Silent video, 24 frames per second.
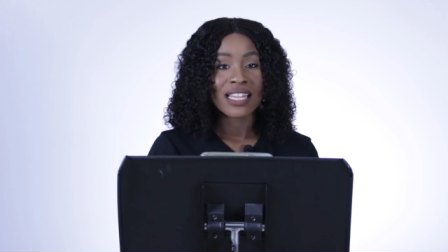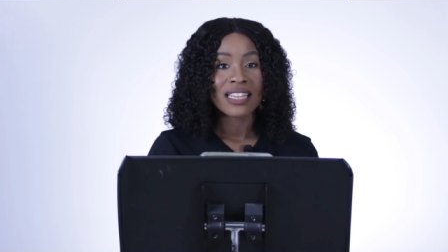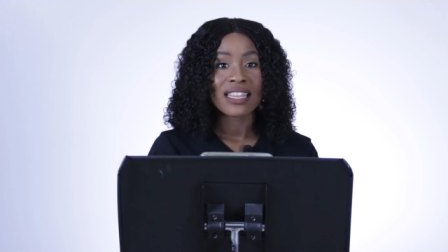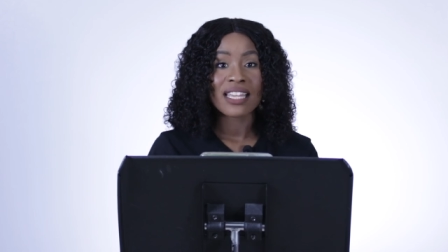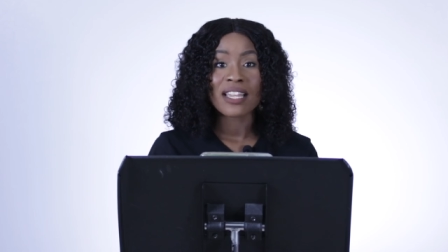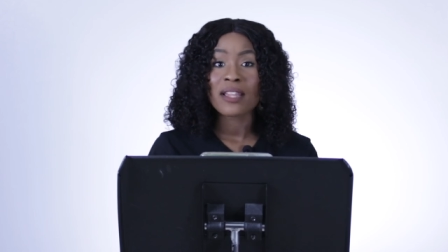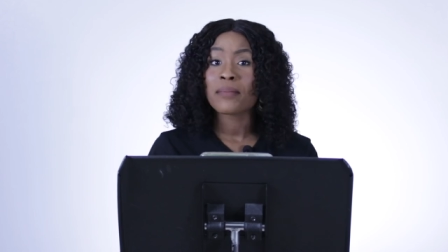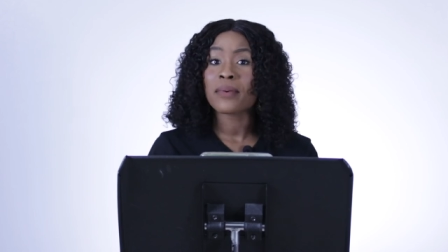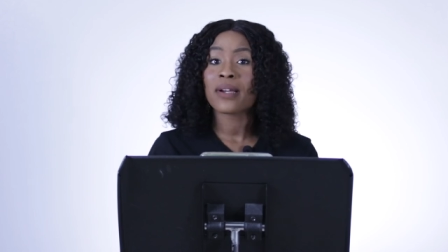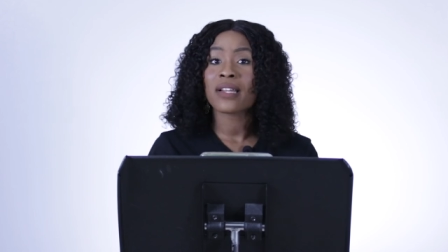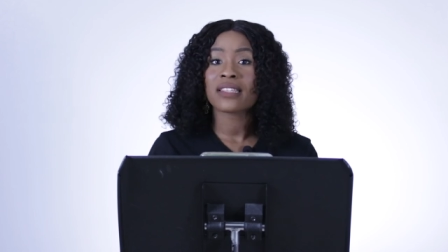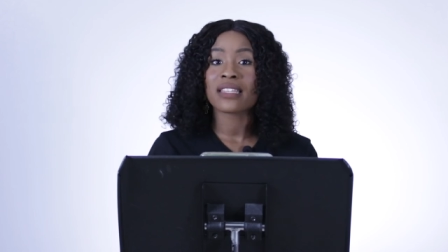
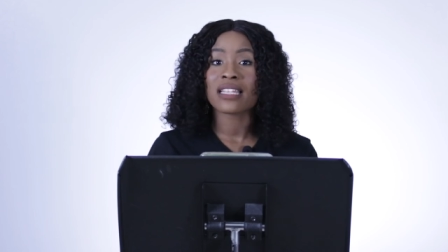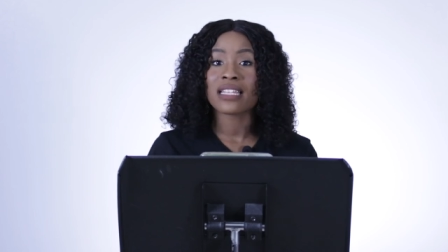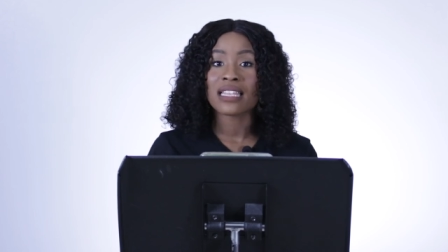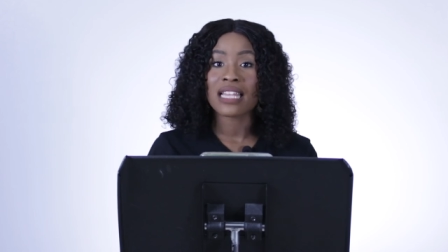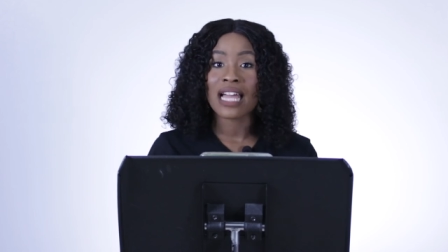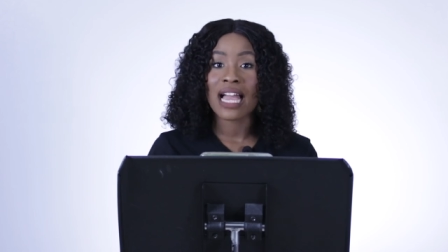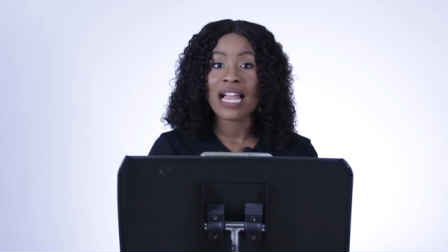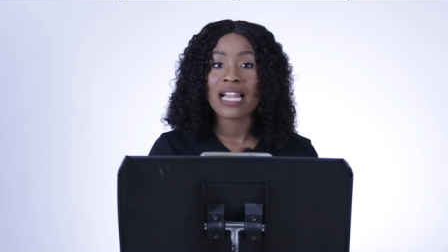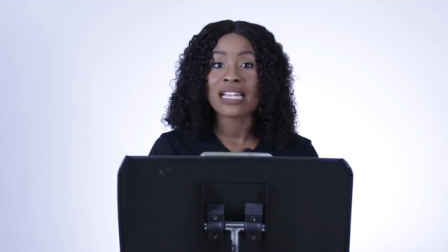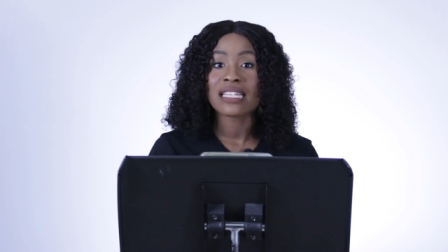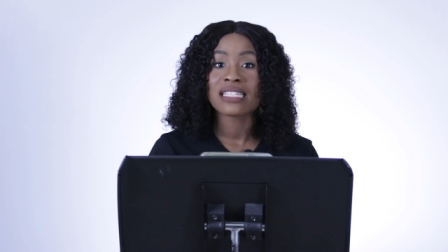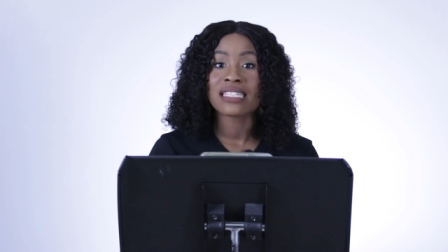Think about the
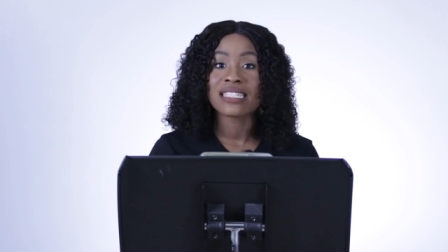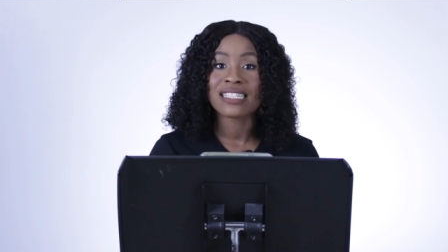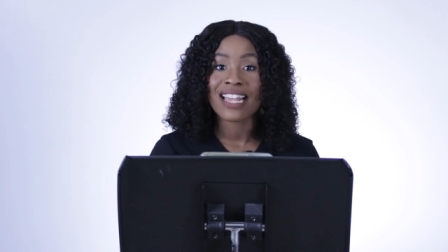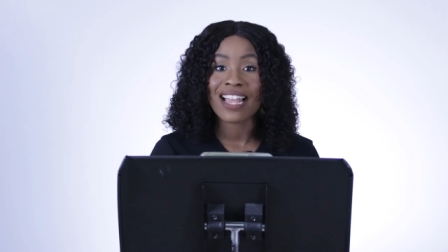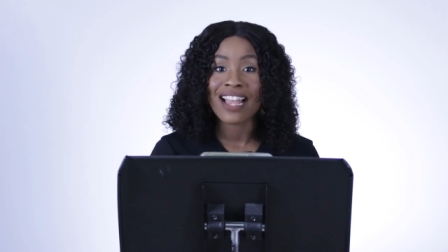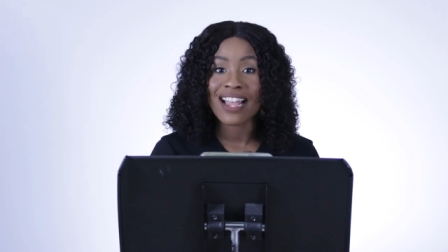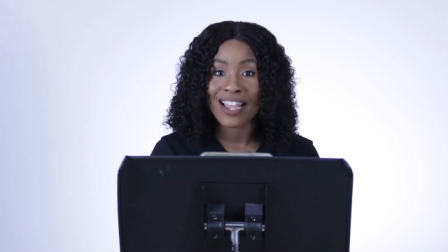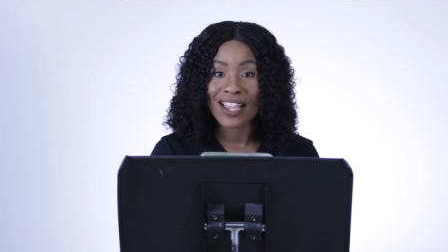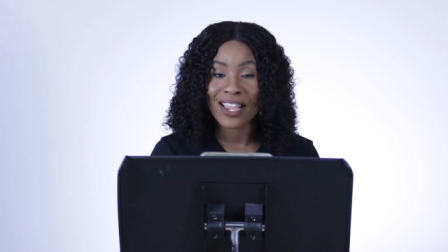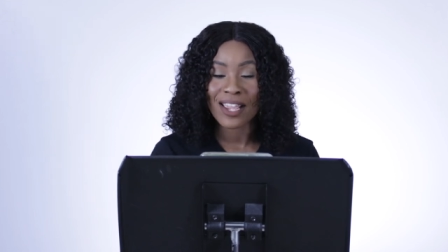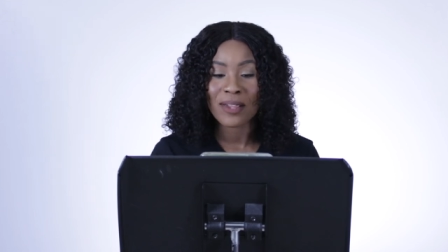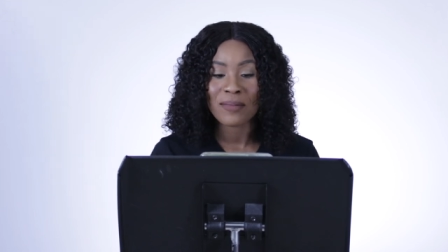last
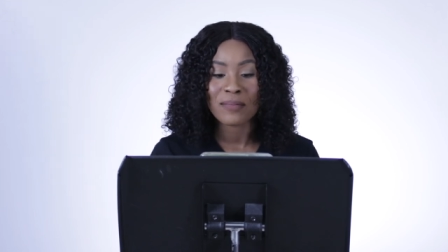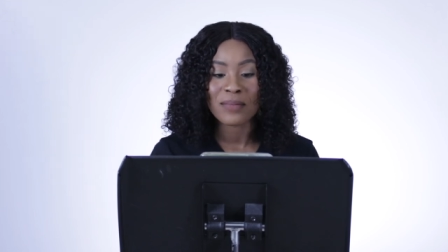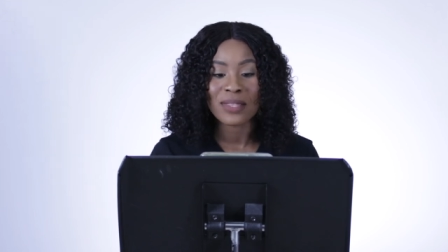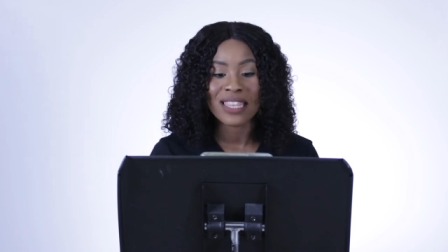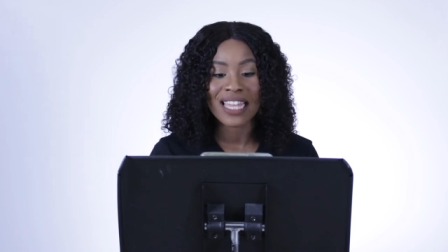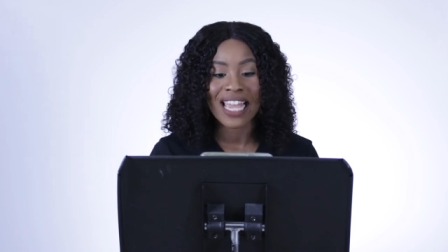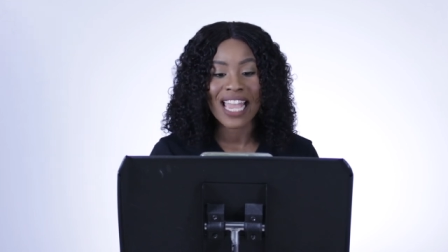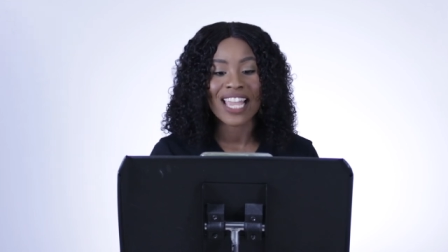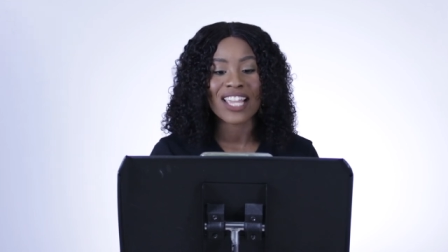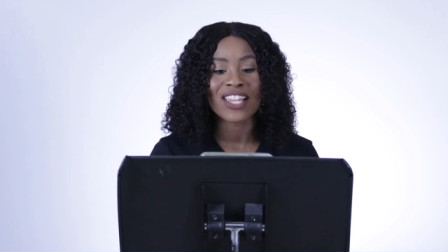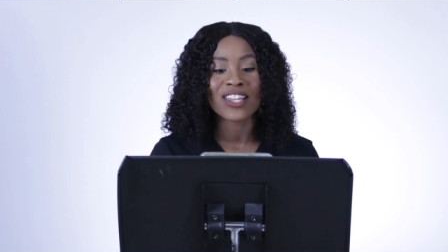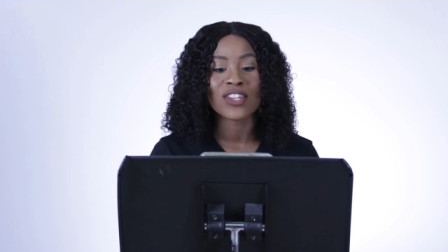time
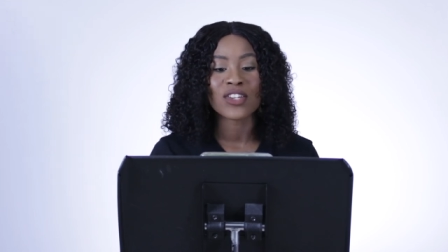that